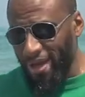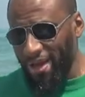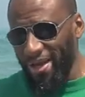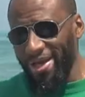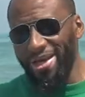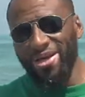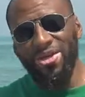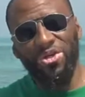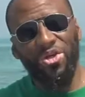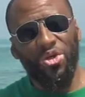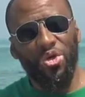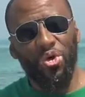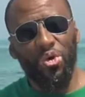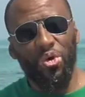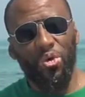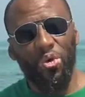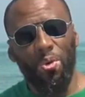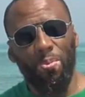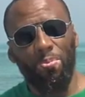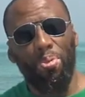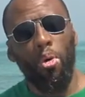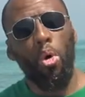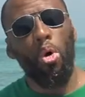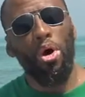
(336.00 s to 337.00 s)
is you
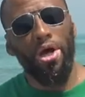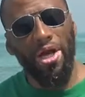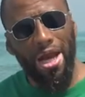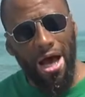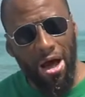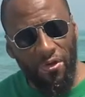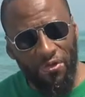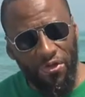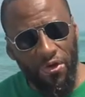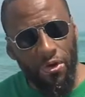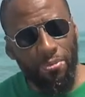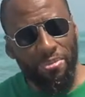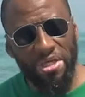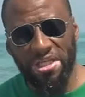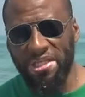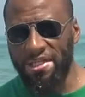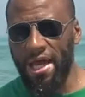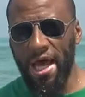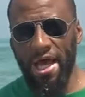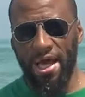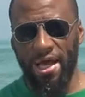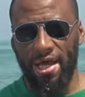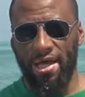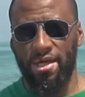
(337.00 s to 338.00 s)
point out their
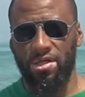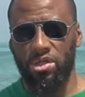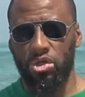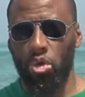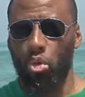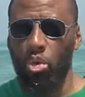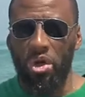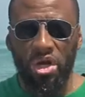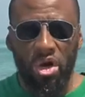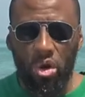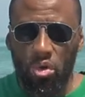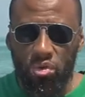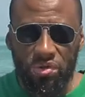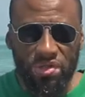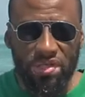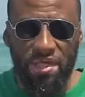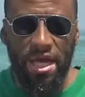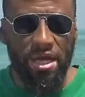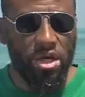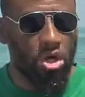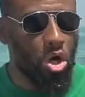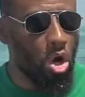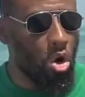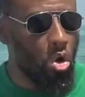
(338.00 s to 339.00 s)
mistake. So we don't
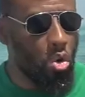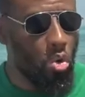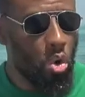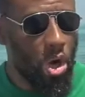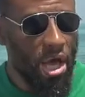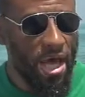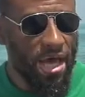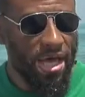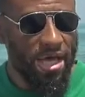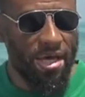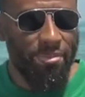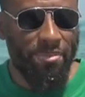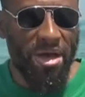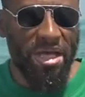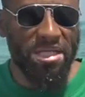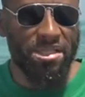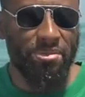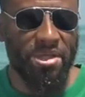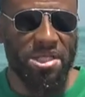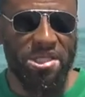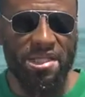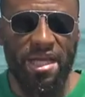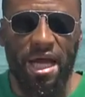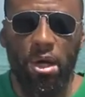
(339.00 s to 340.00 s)
say no he makes a
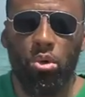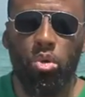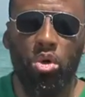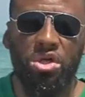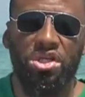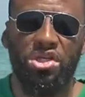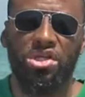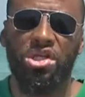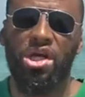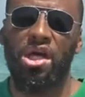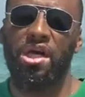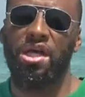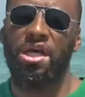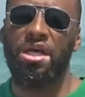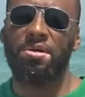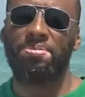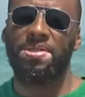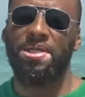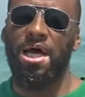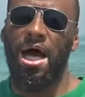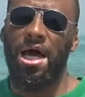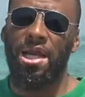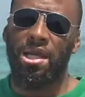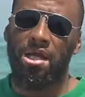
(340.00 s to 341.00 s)
mistake, we're just going to keep
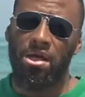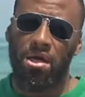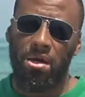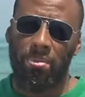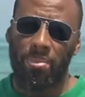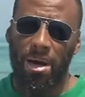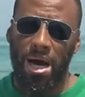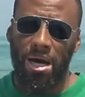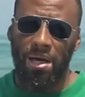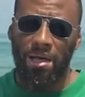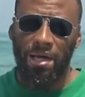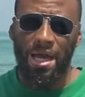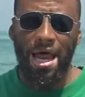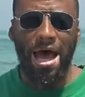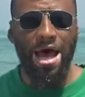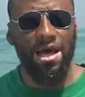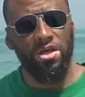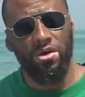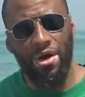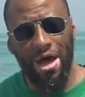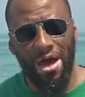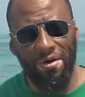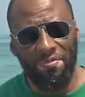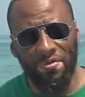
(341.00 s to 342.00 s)
silent about it. Nah,
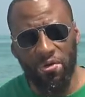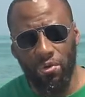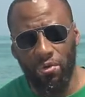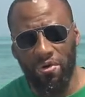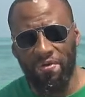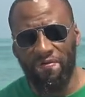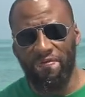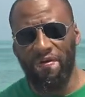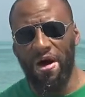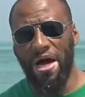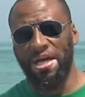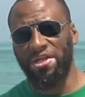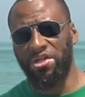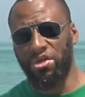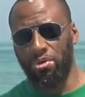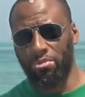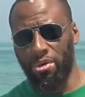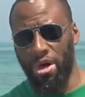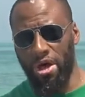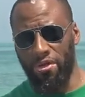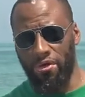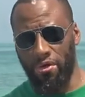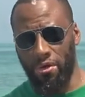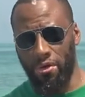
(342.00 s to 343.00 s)
you have to advise your
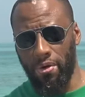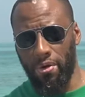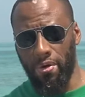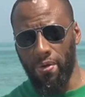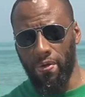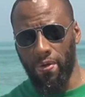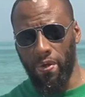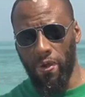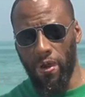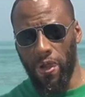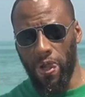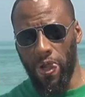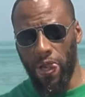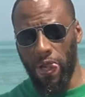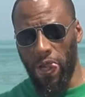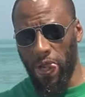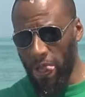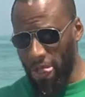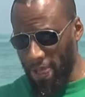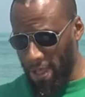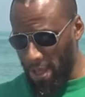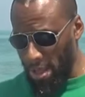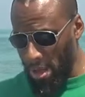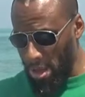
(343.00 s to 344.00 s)
brother.
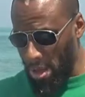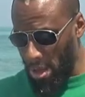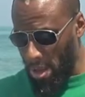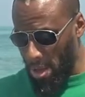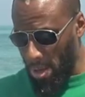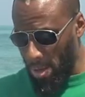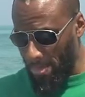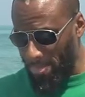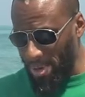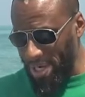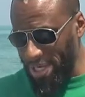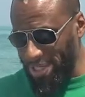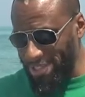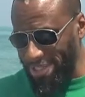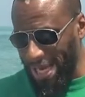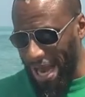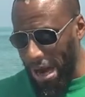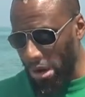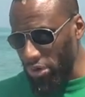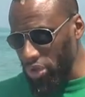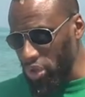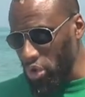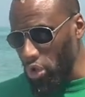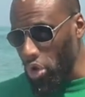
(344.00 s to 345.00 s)
But it's
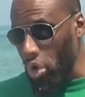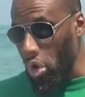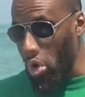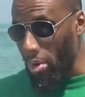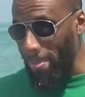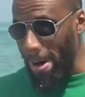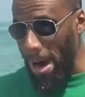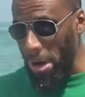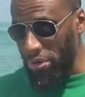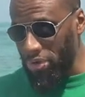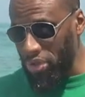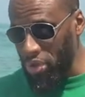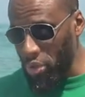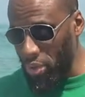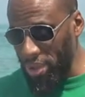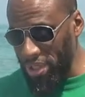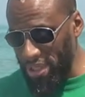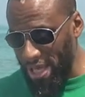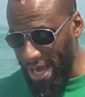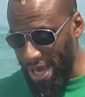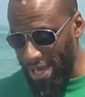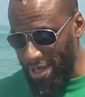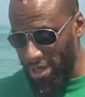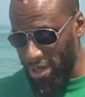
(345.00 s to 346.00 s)
how you go about doing
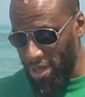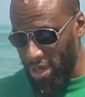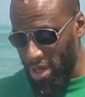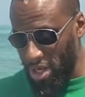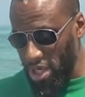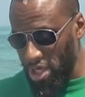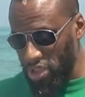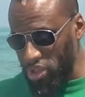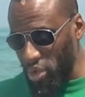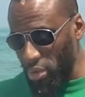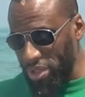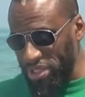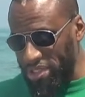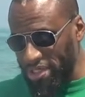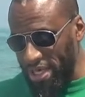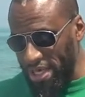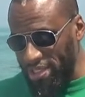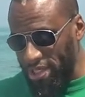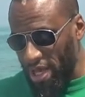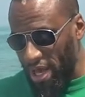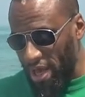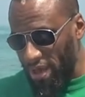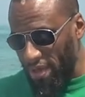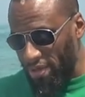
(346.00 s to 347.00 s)
that. So he
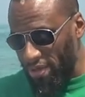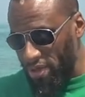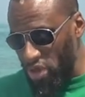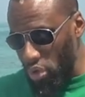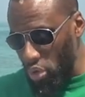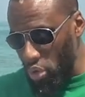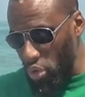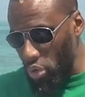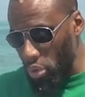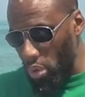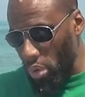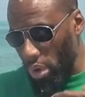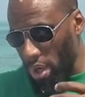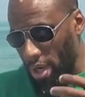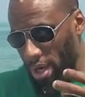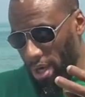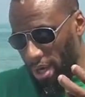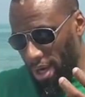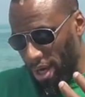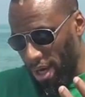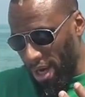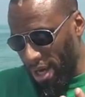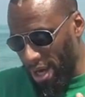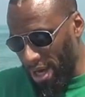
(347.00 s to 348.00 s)
says, you,
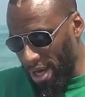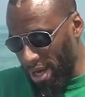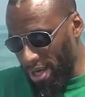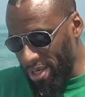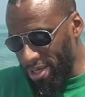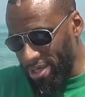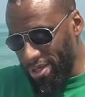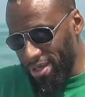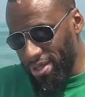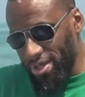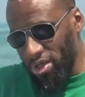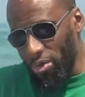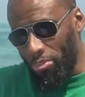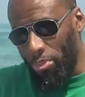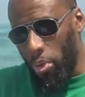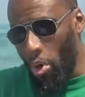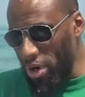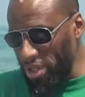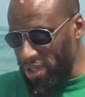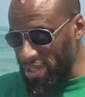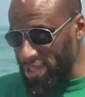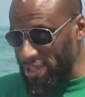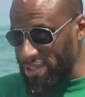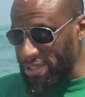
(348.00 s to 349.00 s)
uh, you
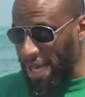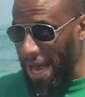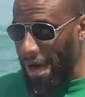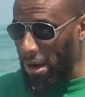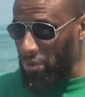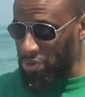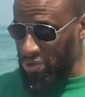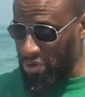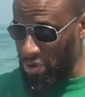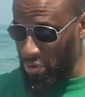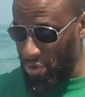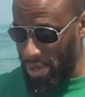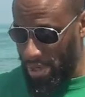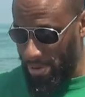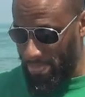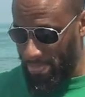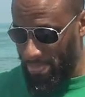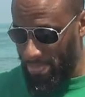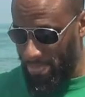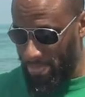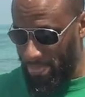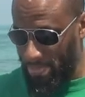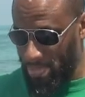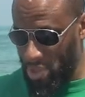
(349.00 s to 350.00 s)
point this out to him.
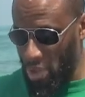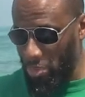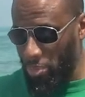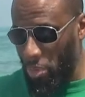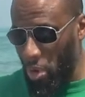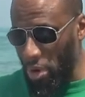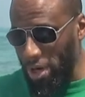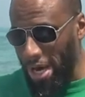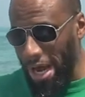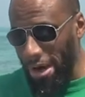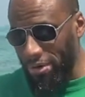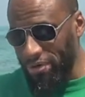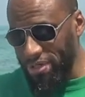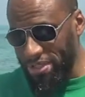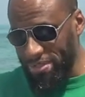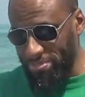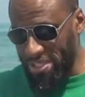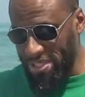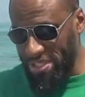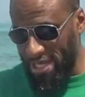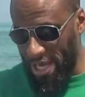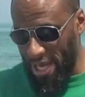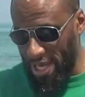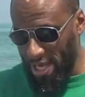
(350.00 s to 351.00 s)
You point out his
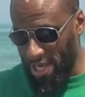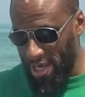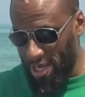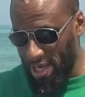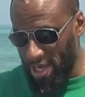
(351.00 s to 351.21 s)
mistake.